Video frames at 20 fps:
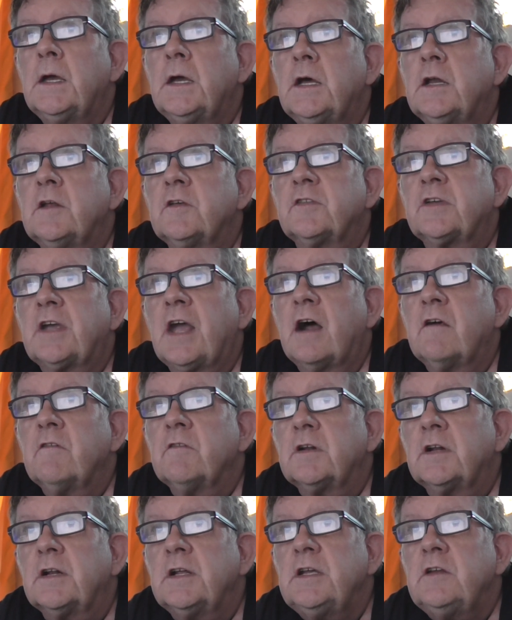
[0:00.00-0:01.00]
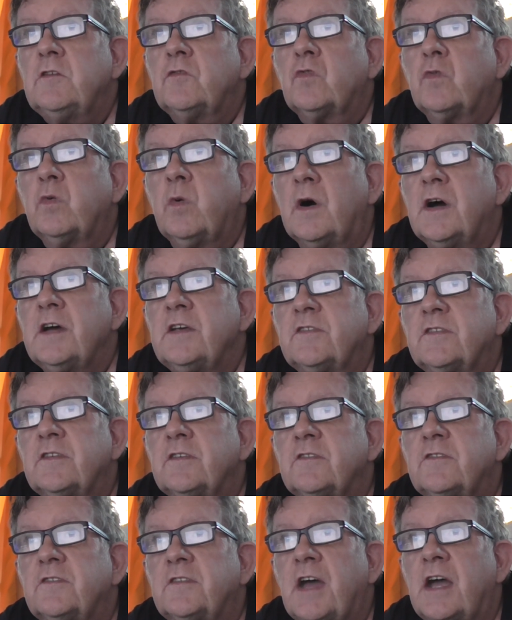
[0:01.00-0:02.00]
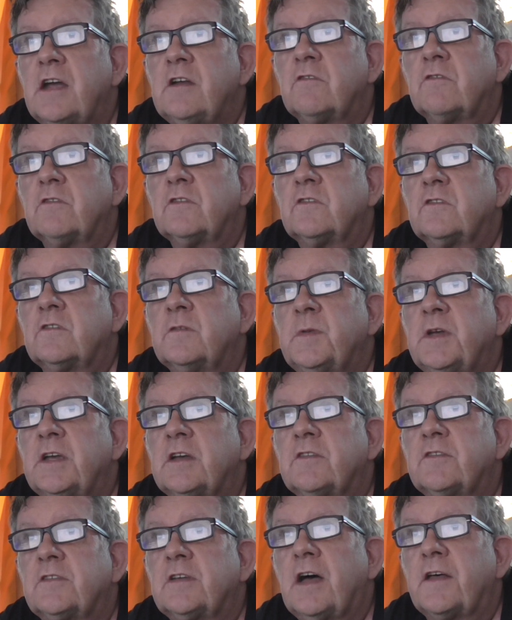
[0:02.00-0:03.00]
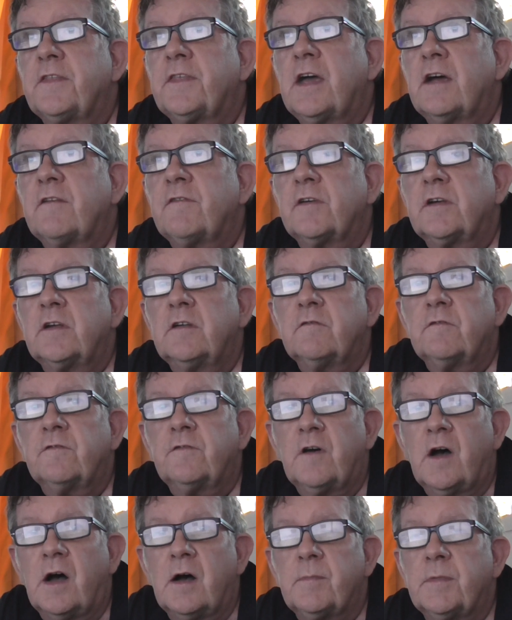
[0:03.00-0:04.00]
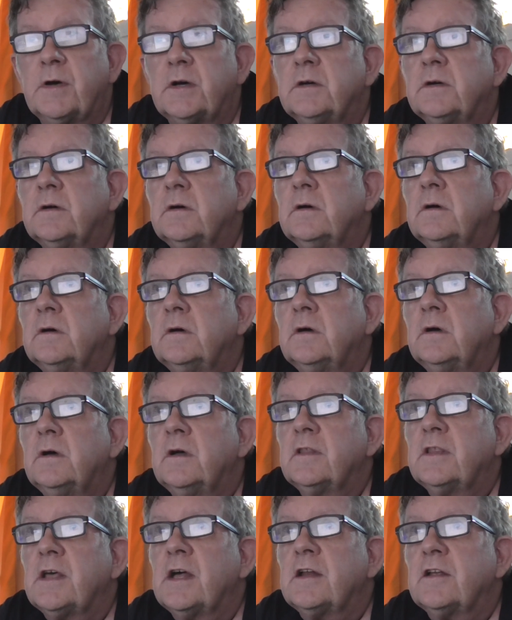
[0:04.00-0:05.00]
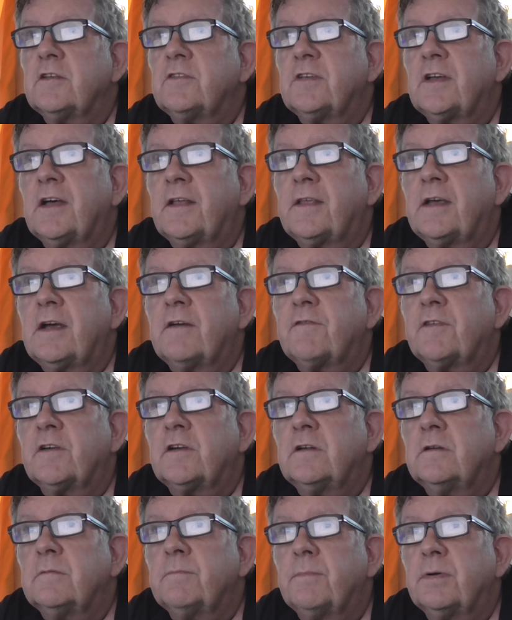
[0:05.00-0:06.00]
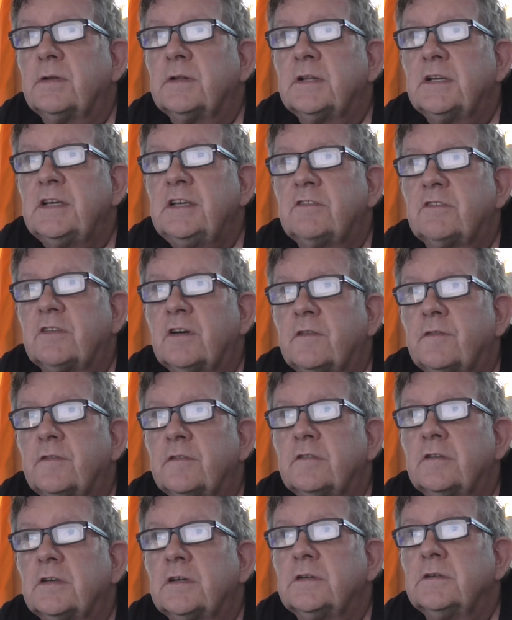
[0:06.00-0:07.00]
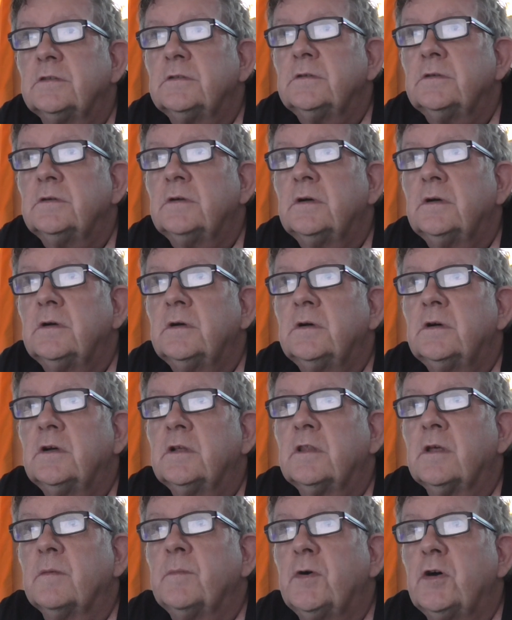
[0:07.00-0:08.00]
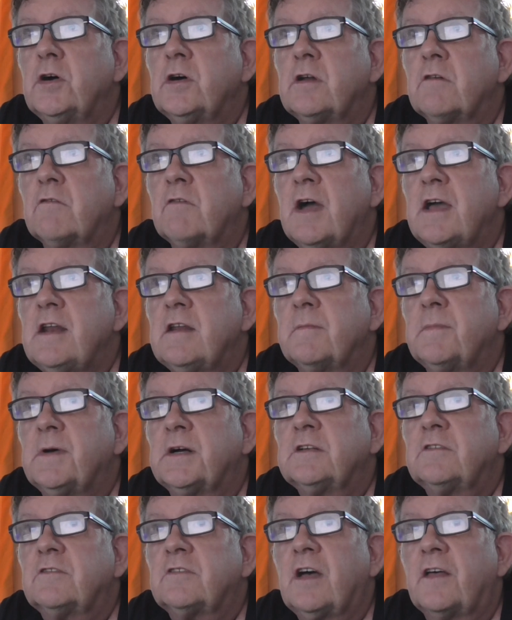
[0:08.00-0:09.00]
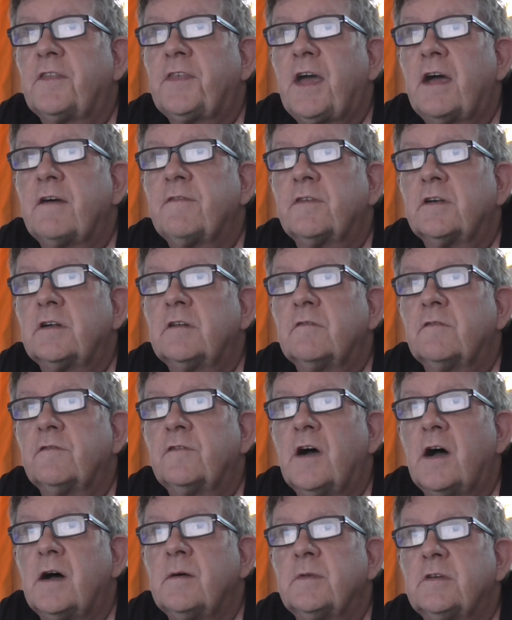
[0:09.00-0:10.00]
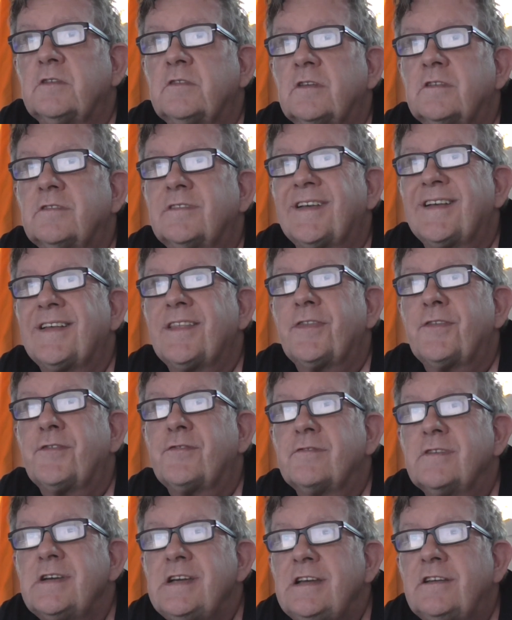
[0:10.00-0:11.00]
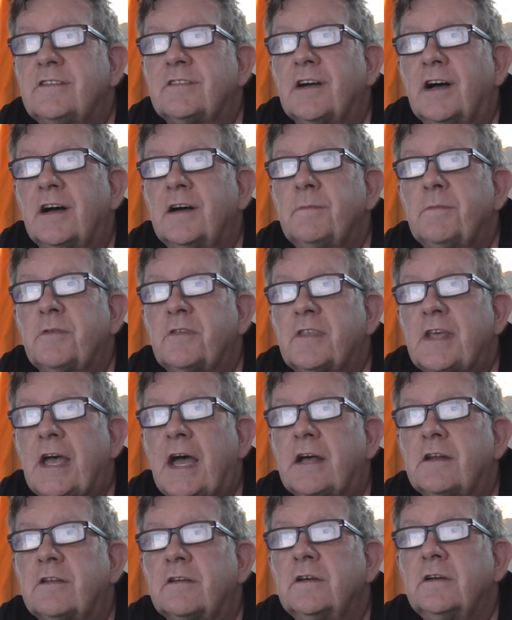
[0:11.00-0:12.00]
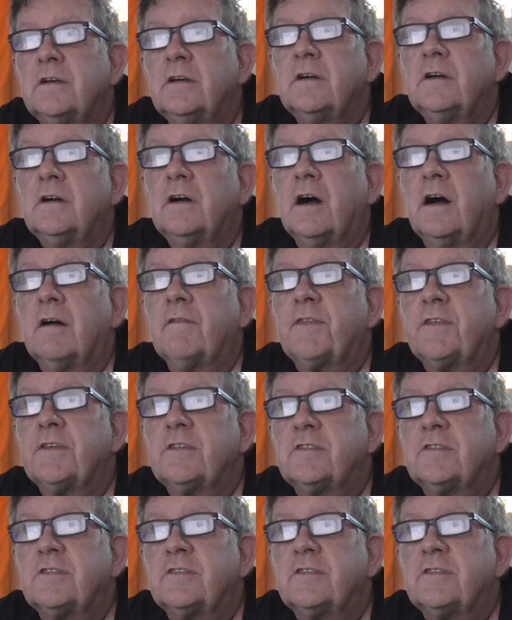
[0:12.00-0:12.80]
It is currently twice as dangerous to be a South African farmer than a South African police officer. The murder rate among South African farmers is 3 times that of the